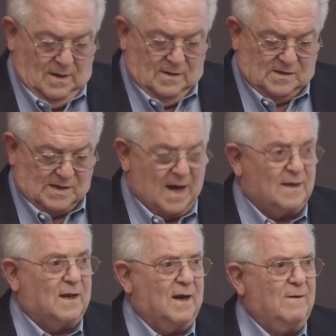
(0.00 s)

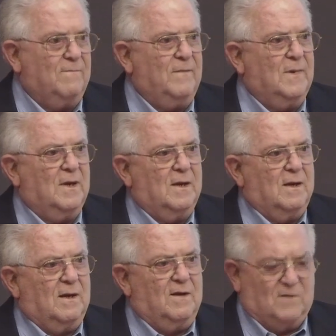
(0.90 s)
Sadly,
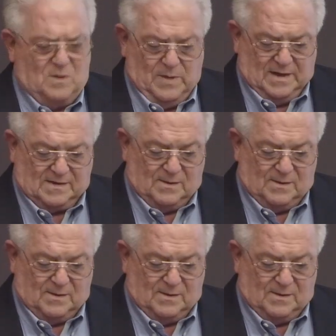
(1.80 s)
even the best